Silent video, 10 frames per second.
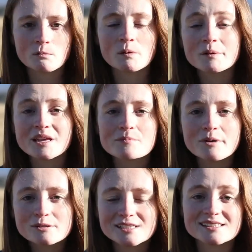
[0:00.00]
What were they
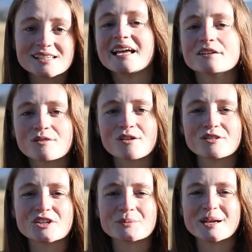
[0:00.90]
most excited for
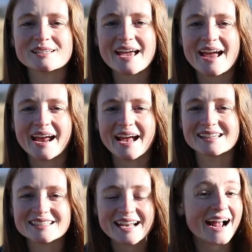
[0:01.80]
their big day? And
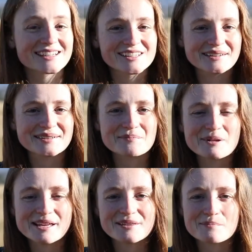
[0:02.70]
did it actually end up
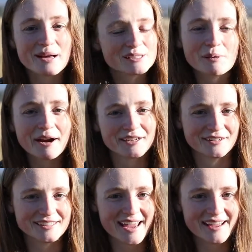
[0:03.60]
being the best part of
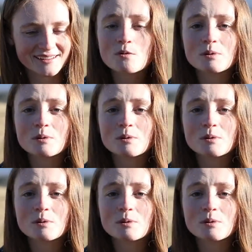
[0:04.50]
their day?